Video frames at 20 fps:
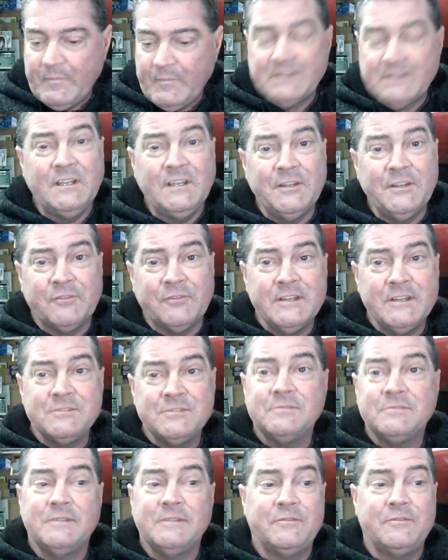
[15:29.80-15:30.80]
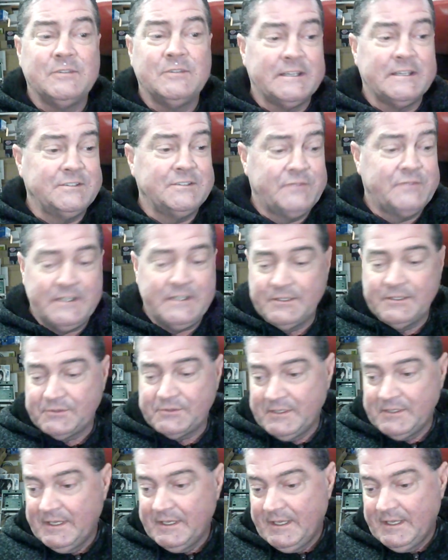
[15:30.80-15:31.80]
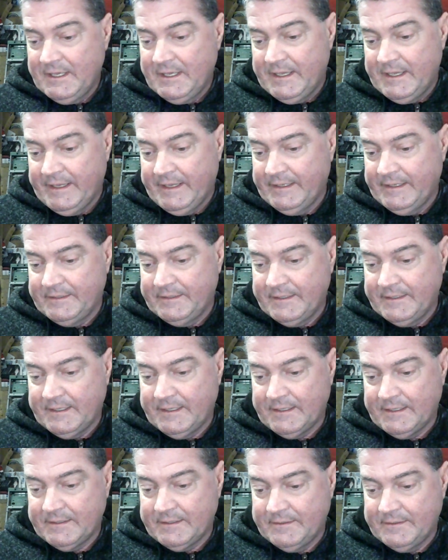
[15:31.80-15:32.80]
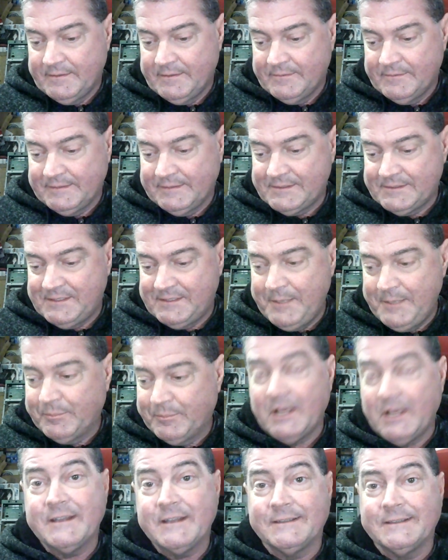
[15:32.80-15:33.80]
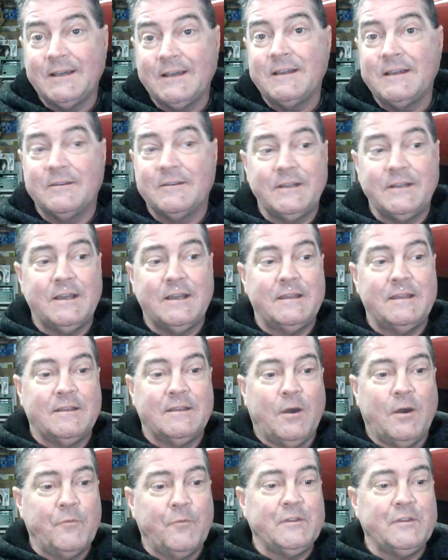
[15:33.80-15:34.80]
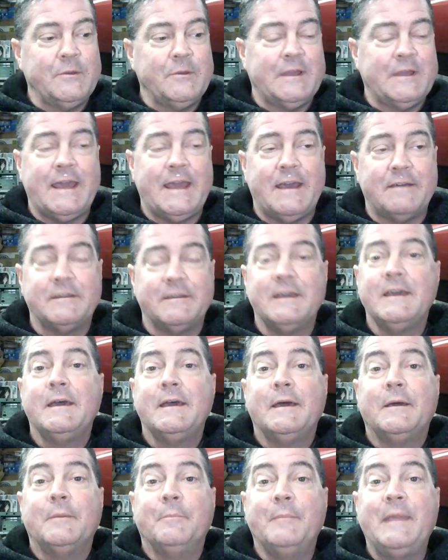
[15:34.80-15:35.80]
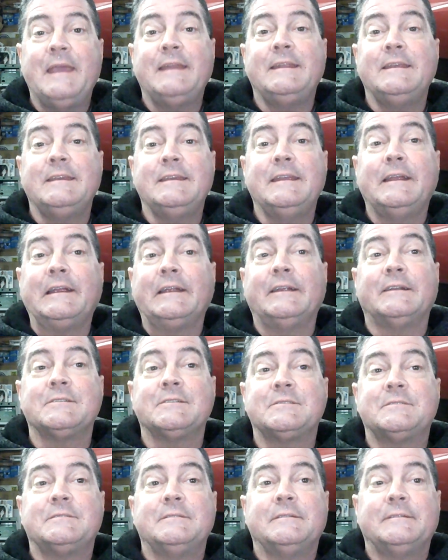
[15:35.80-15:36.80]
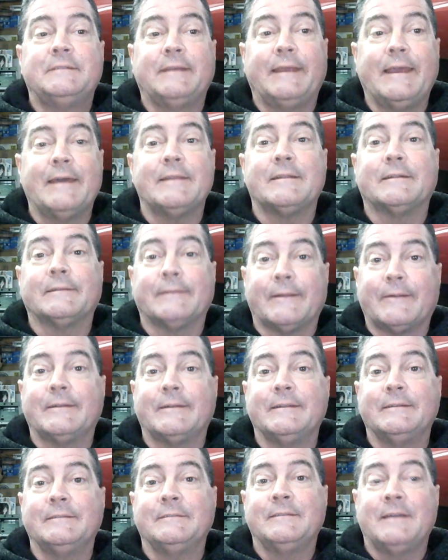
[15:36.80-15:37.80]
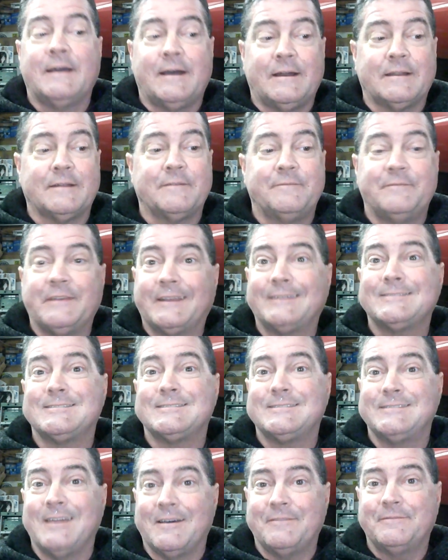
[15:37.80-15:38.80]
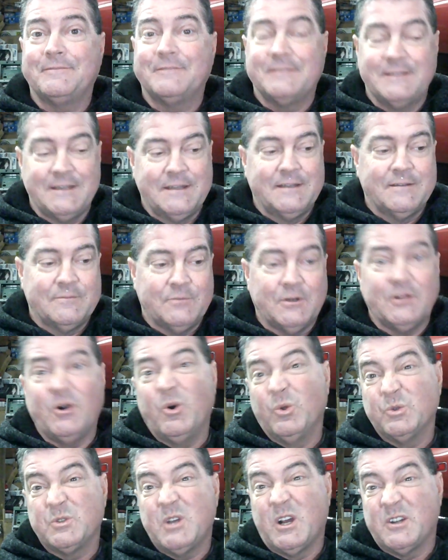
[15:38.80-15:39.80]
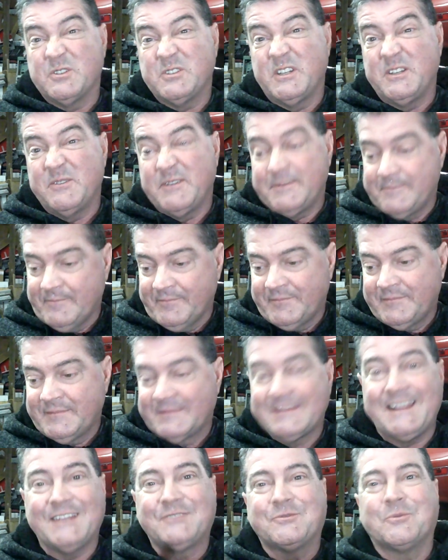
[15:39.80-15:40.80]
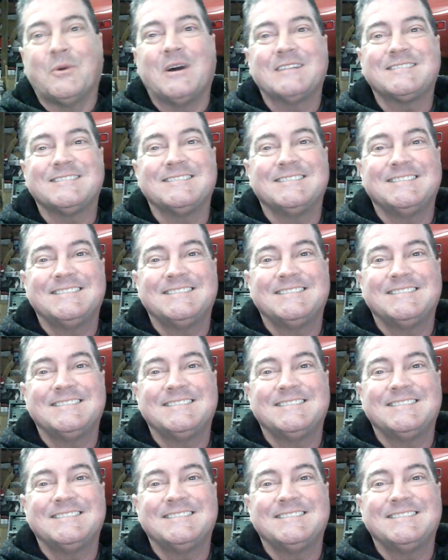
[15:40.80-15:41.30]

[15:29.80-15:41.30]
Tell your friends if you like these videos, and let's keep plugging along. Hopefully we have many years together learning how to fix stuff. Well, old cars anyway. Thanks for watching.